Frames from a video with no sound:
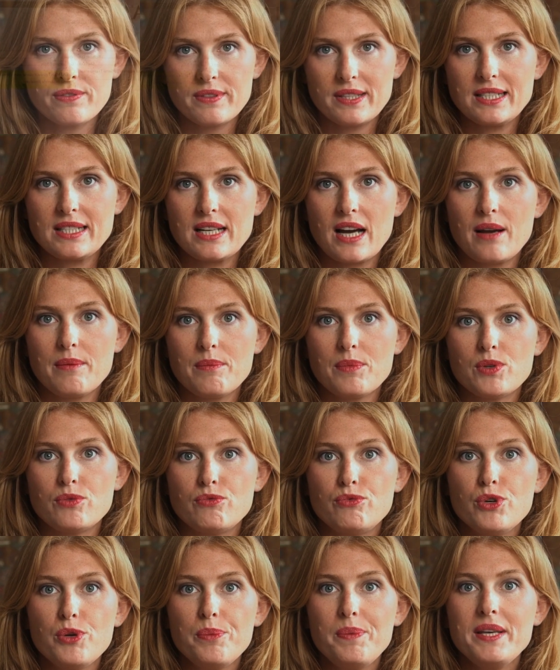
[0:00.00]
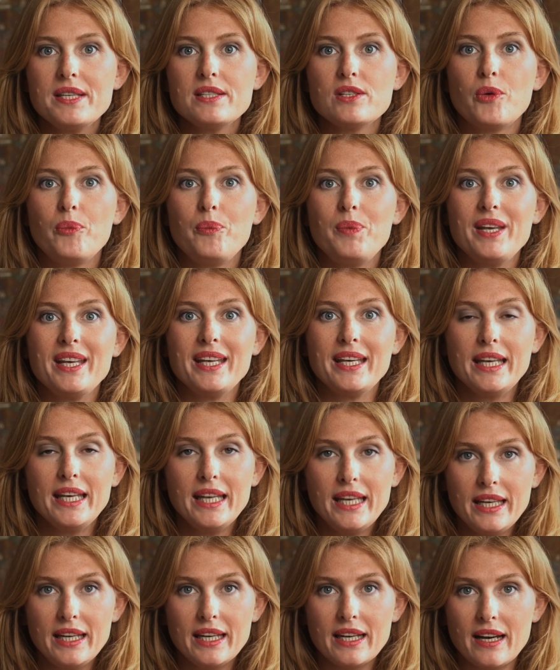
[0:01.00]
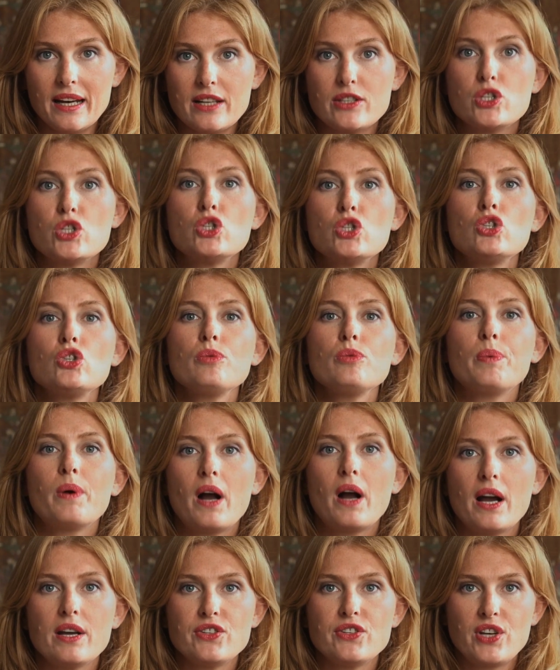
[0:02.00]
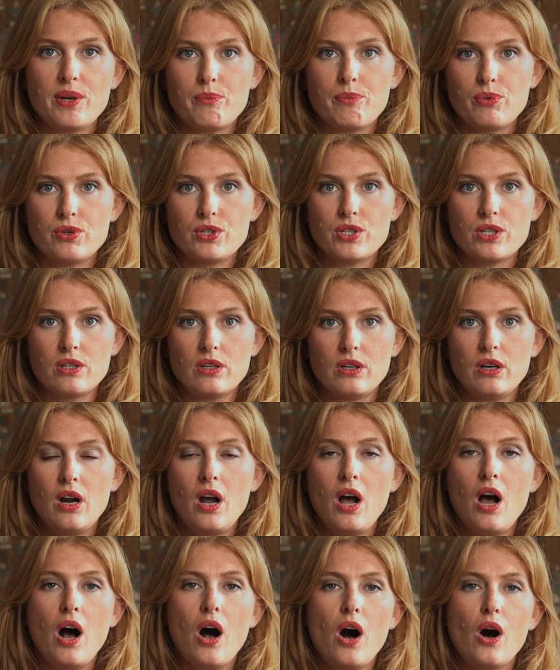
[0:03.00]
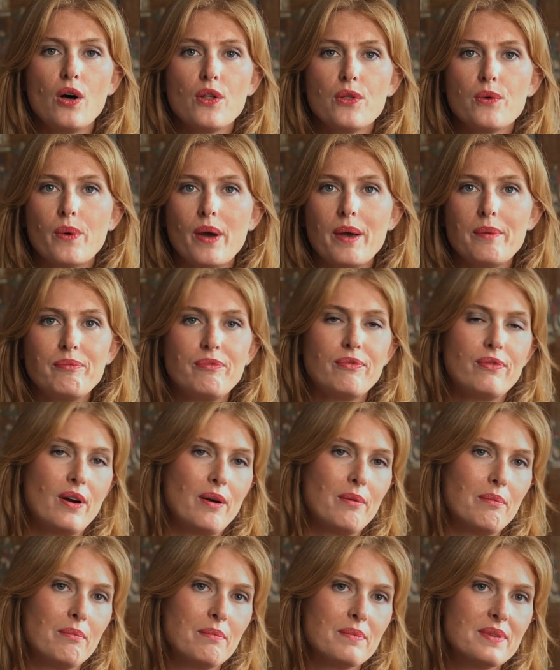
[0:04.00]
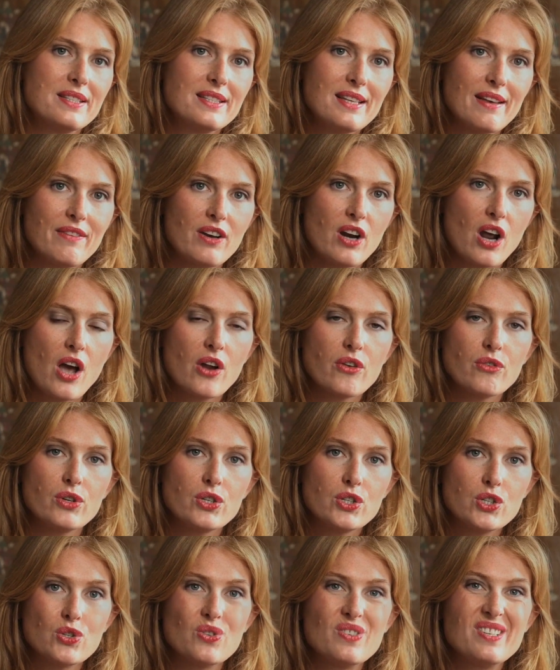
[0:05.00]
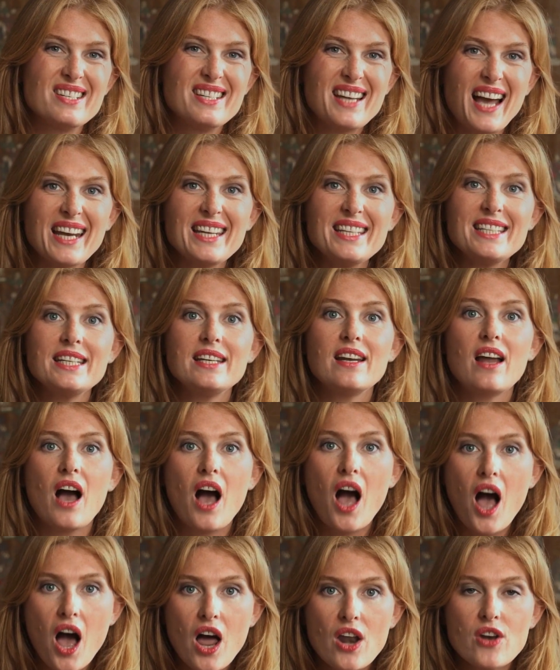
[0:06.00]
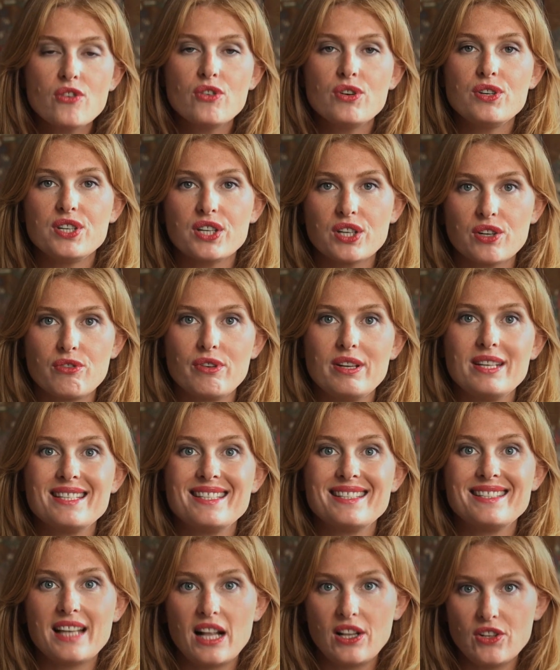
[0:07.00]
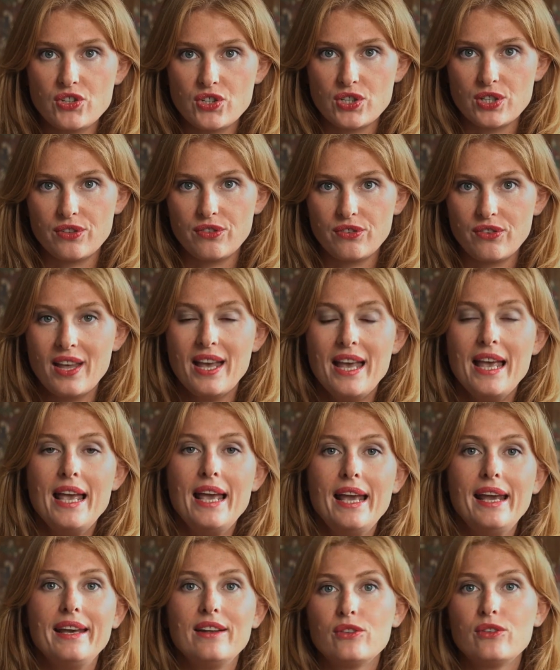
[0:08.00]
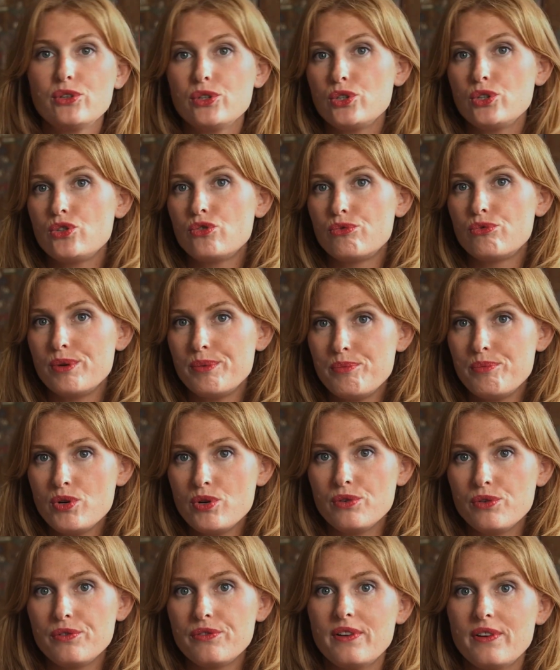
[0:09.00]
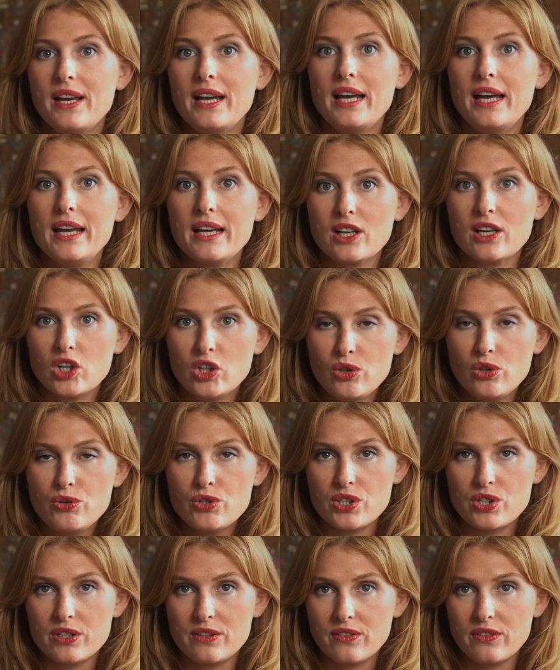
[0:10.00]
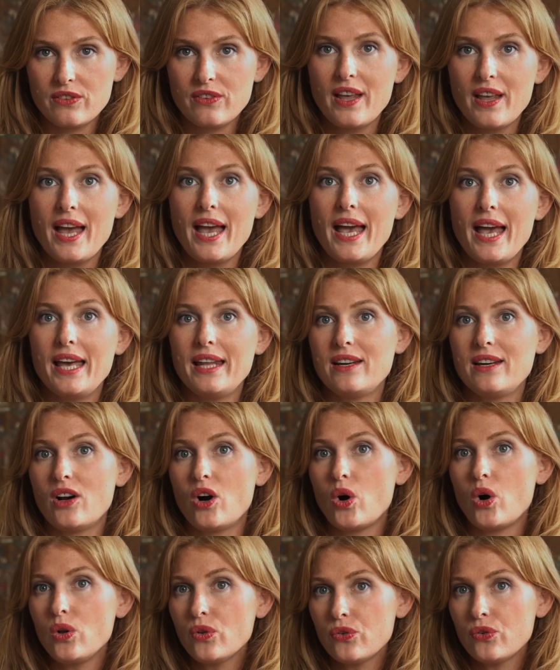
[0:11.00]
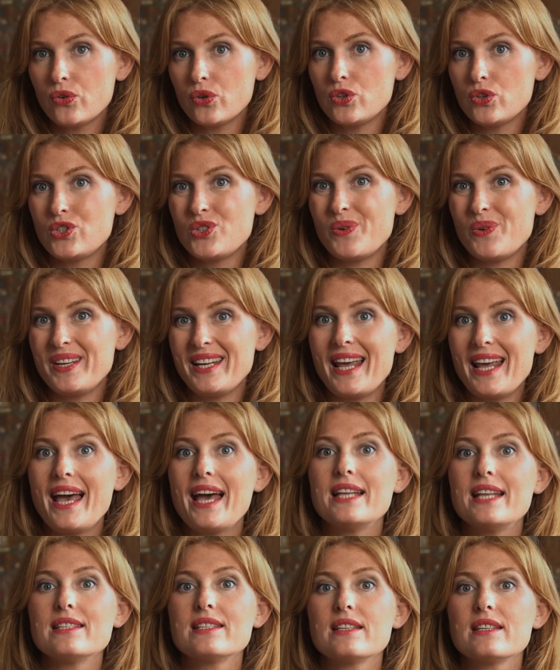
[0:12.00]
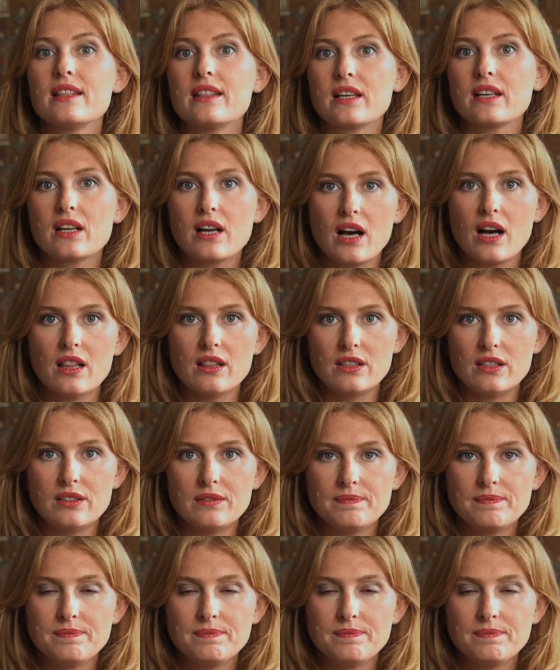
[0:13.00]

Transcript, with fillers: of the time, the rubies are being heated at super high temperature, all the way from 700 to 1900 degrees Celsius, in order to remove inclusions and also to enhance the color.